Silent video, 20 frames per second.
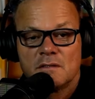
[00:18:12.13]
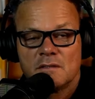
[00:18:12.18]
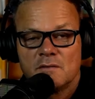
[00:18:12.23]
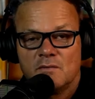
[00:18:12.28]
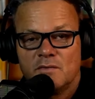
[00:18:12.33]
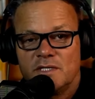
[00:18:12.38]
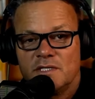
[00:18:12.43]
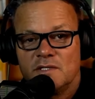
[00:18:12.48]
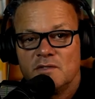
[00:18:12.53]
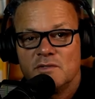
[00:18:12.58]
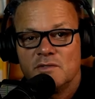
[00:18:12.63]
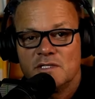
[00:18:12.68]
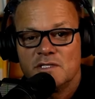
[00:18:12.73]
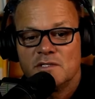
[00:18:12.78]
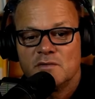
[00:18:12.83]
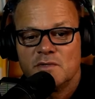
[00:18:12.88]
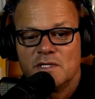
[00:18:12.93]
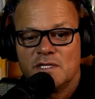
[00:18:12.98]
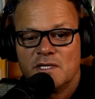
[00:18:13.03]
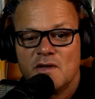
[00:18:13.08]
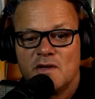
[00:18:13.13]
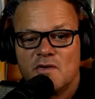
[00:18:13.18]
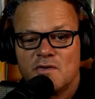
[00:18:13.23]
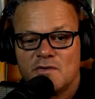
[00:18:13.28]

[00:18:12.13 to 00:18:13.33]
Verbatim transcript: We do until we don't.